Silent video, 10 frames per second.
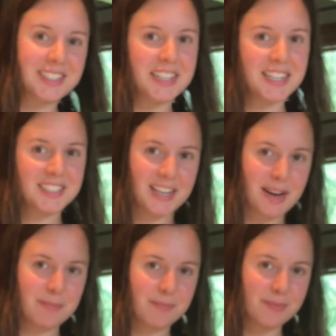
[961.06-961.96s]
next
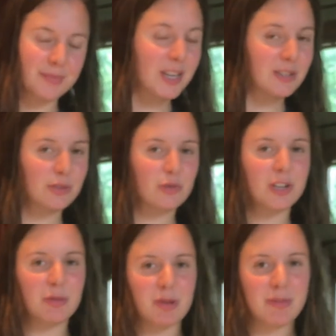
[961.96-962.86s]
time, thanks for
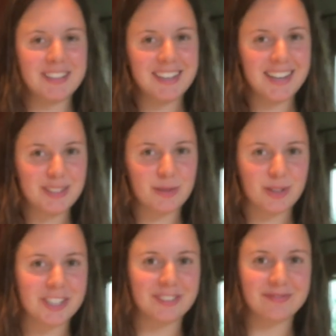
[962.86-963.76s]
joining me in my science corner.